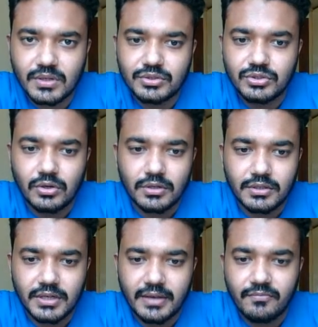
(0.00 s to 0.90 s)
shorter
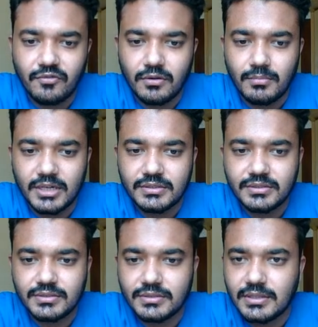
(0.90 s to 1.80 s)
time
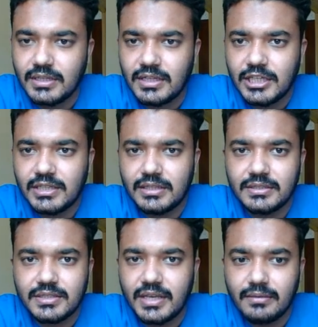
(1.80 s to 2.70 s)
formats. This
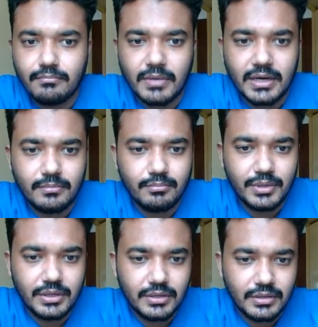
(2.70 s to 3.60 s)
game might
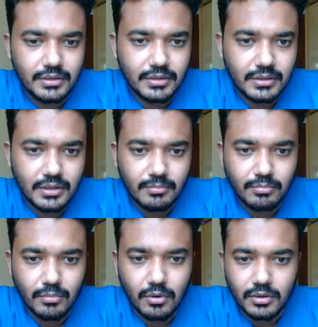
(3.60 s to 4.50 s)
be
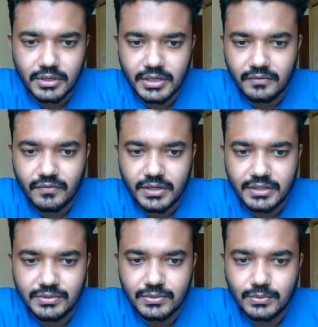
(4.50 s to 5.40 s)
aborting very
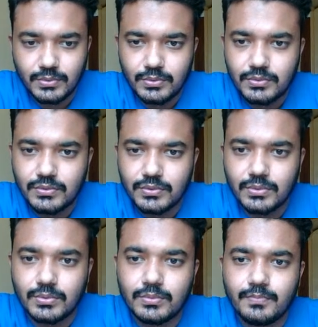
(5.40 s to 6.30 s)
soon, so
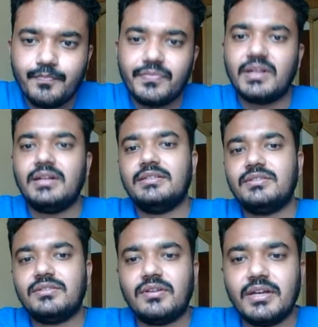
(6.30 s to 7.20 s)
let's
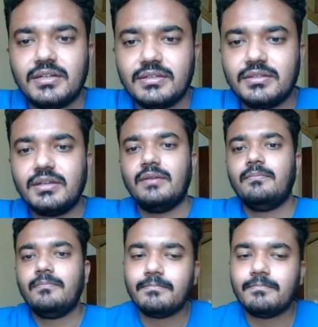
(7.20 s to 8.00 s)
try another game.